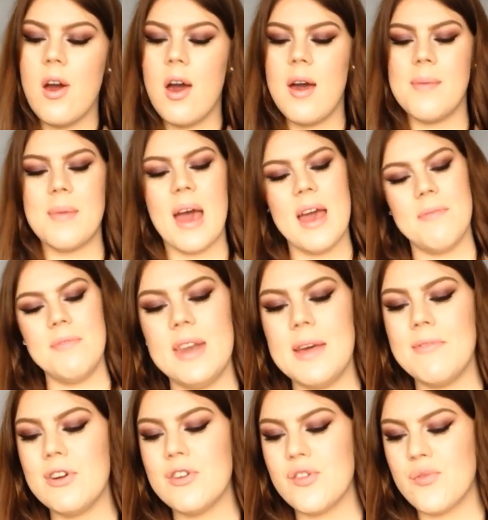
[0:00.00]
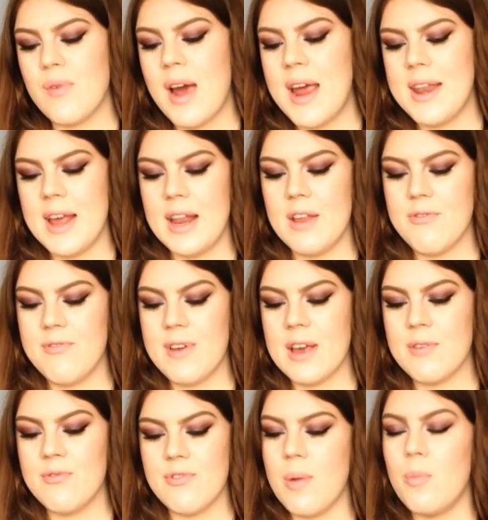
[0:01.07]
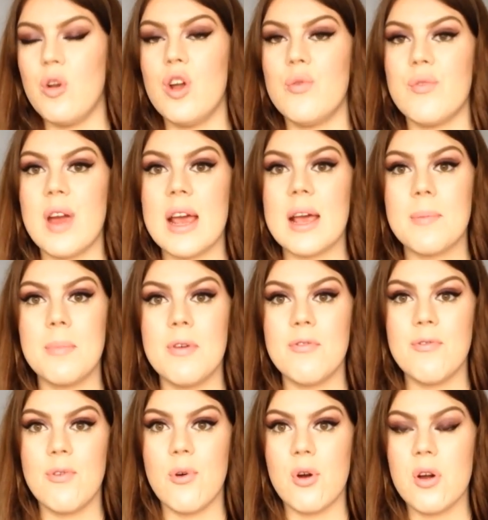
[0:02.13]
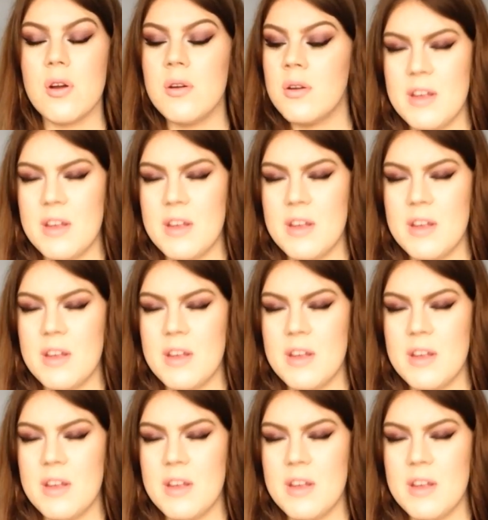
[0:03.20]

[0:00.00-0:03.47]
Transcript: I never tried anything from Lorac before.